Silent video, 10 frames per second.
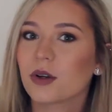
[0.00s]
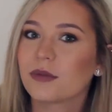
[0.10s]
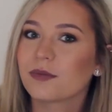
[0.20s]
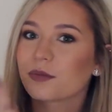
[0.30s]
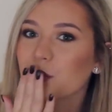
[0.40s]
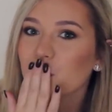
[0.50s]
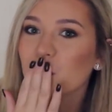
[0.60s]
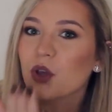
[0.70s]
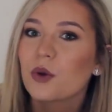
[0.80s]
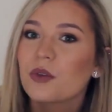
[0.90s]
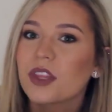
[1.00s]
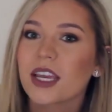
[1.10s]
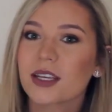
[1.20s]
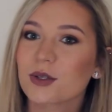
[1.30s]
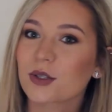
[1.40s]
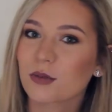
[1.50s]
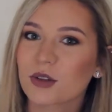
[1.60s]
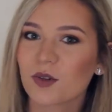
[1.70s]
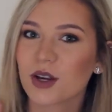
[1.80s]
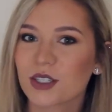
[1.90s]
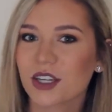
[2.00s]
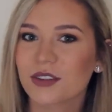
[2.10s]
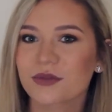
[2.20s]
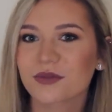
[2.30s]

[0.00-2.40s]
one. Thank you so much for watching.